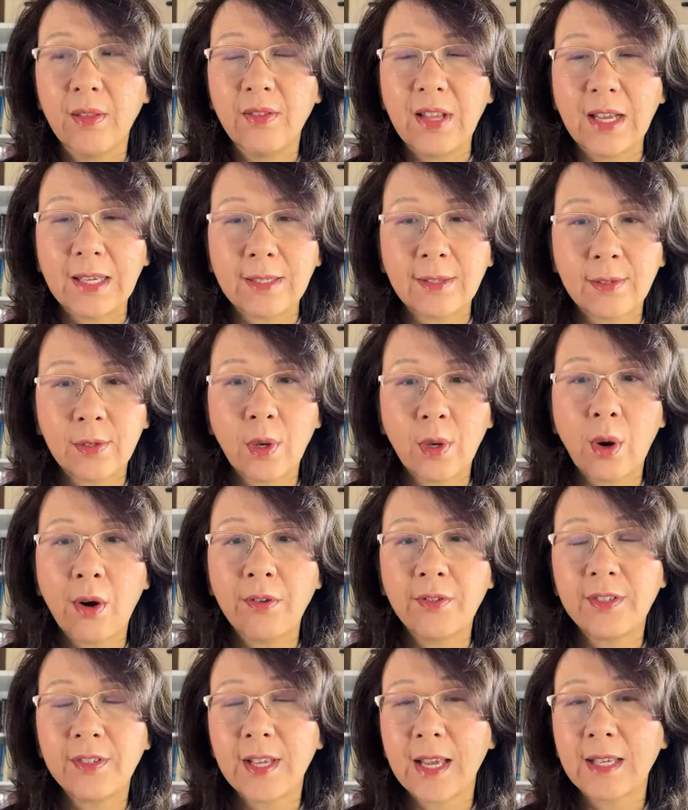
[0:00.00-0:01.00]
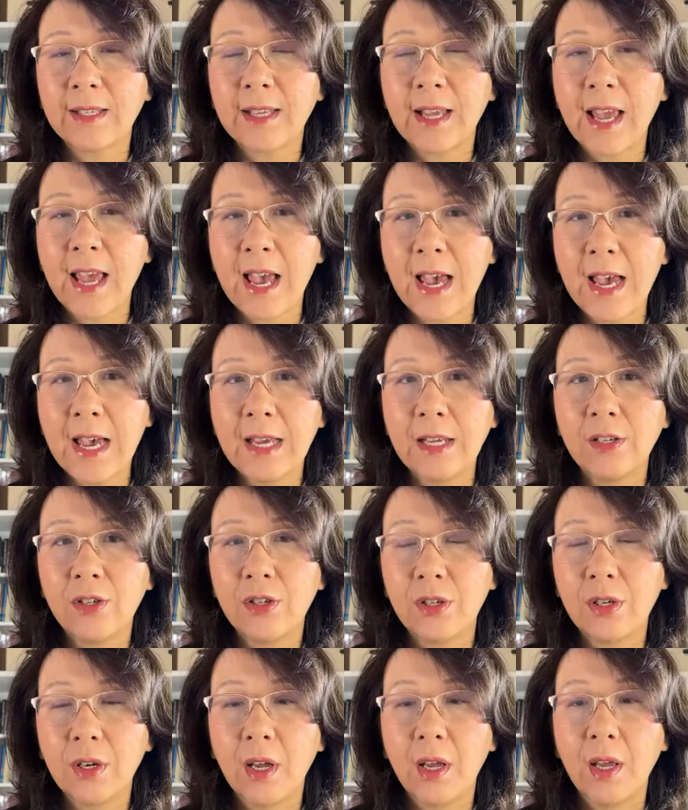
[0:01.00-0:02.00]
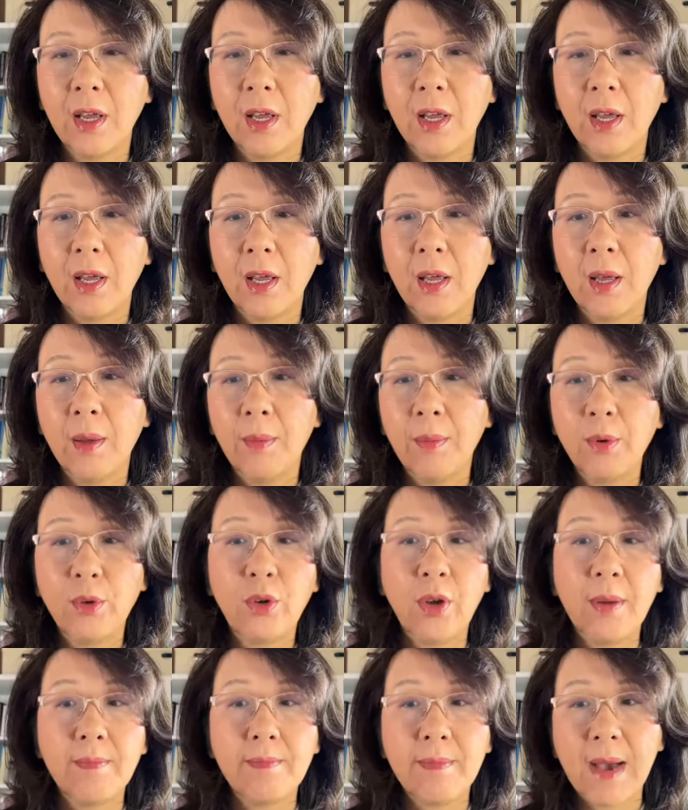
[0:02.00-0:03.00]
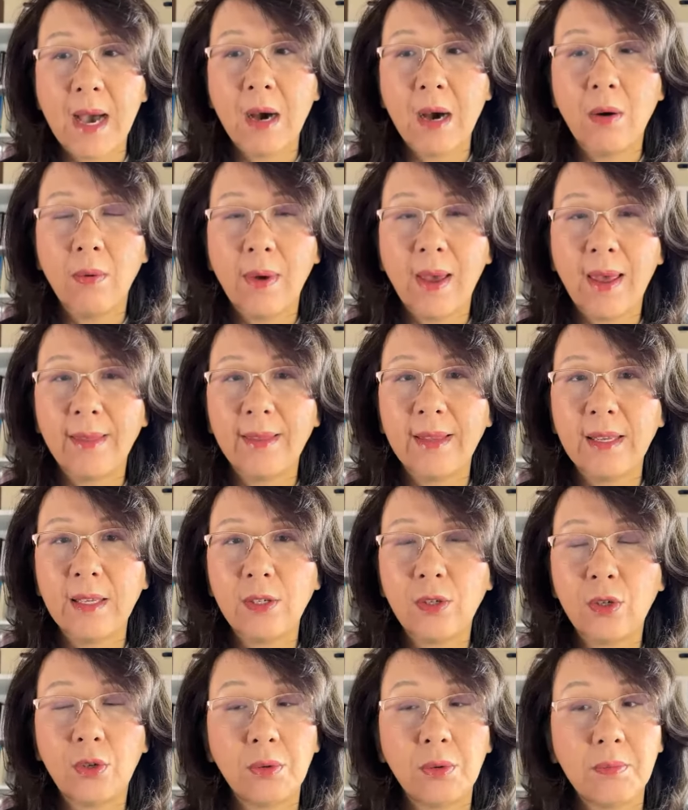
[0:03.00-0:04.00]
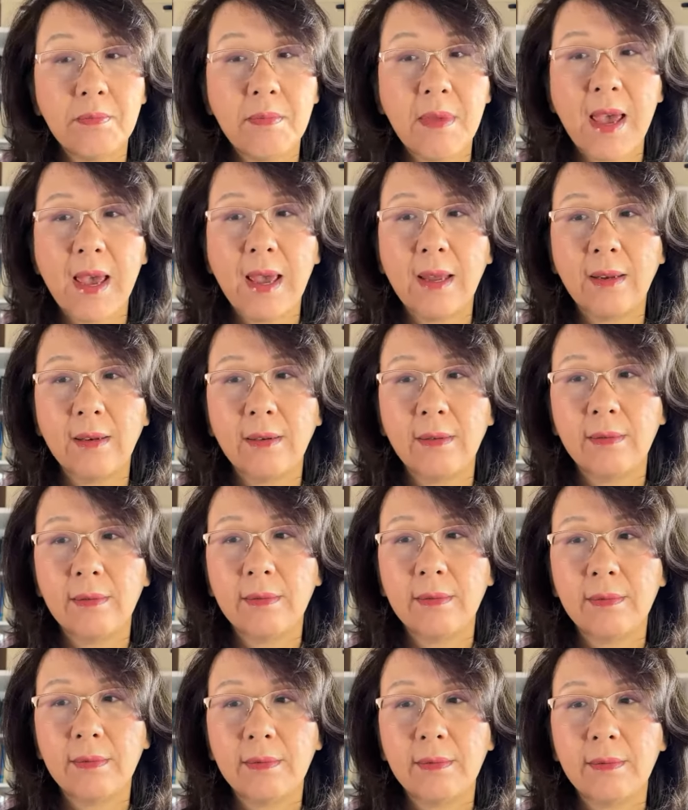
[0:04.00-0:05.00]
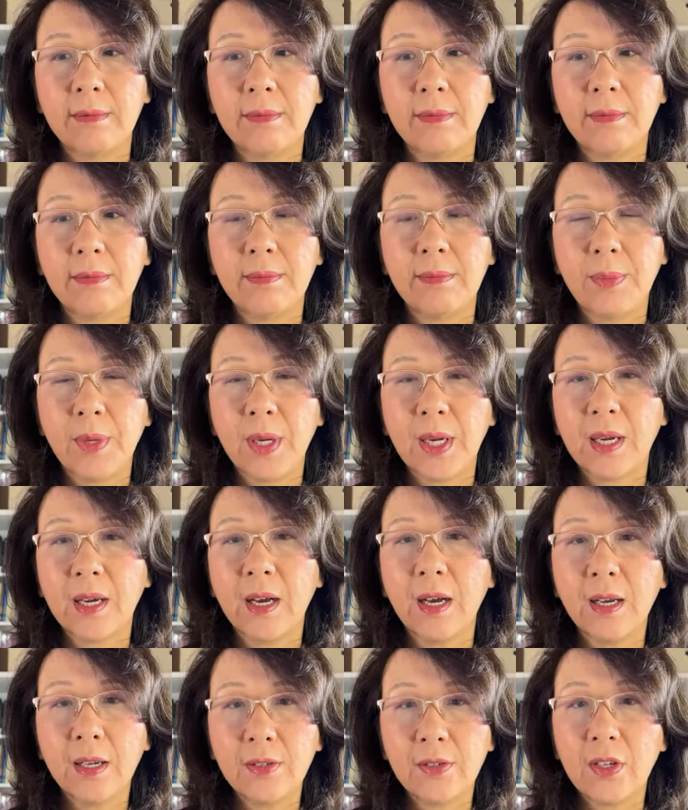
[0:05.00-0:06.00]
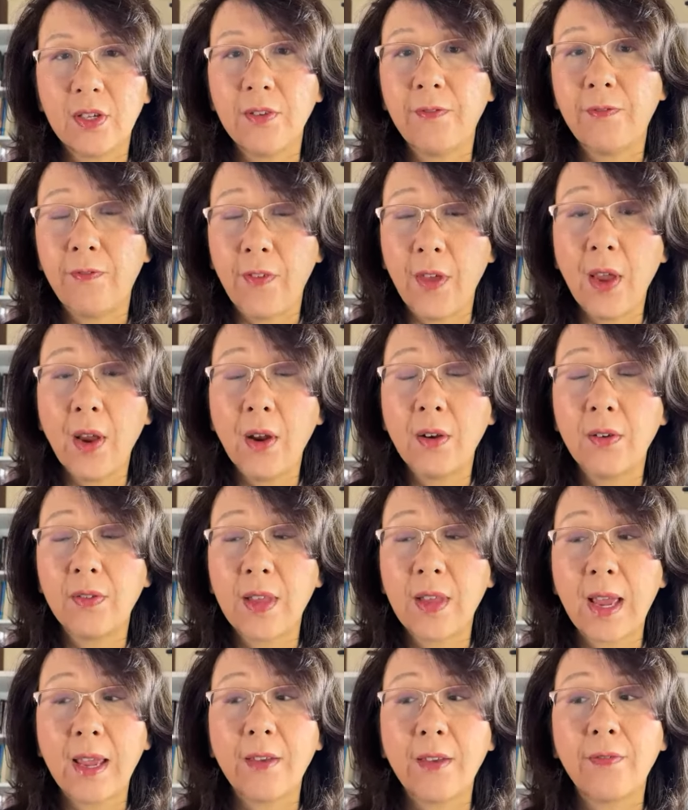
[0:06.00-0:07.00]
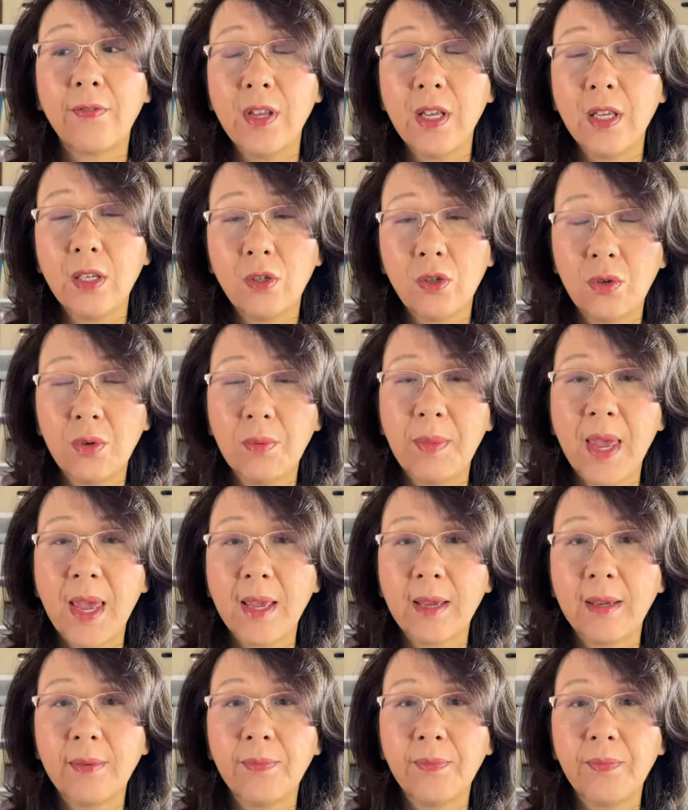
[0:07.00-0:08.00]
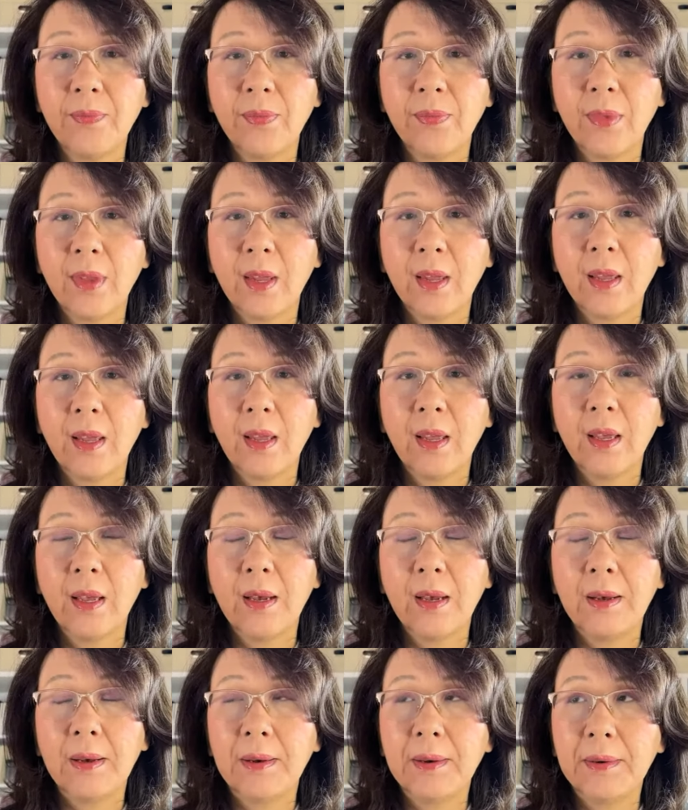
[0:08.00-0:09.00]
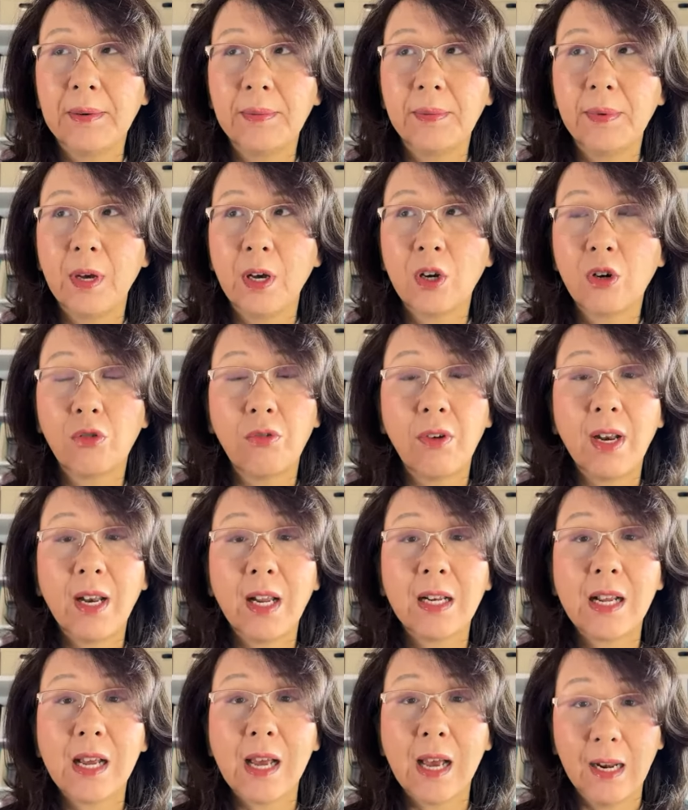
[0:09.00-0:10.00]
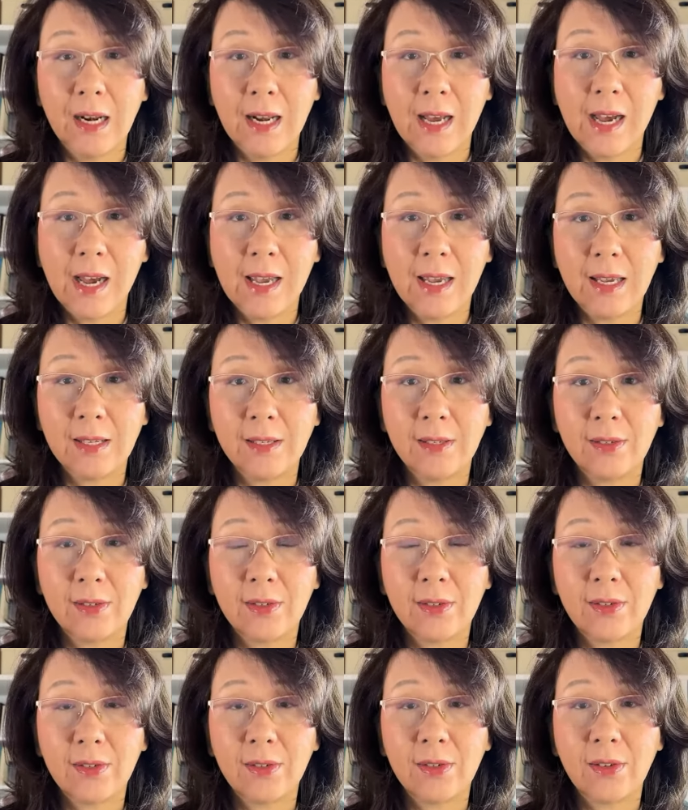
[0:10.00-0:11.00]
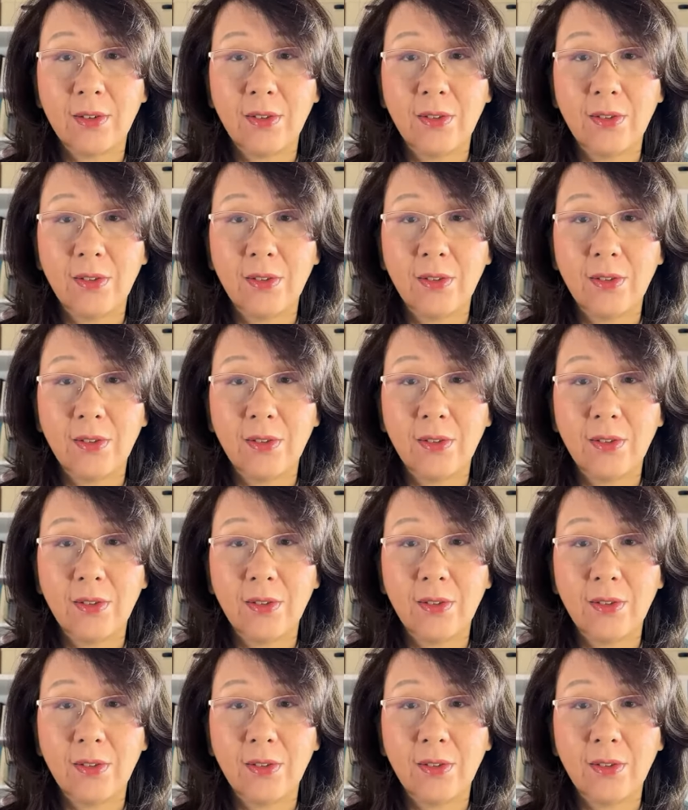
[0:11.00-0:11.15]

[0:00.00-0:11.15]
that serves as a hedge between Mao and these two men, because he feared that if these two men created an alliance,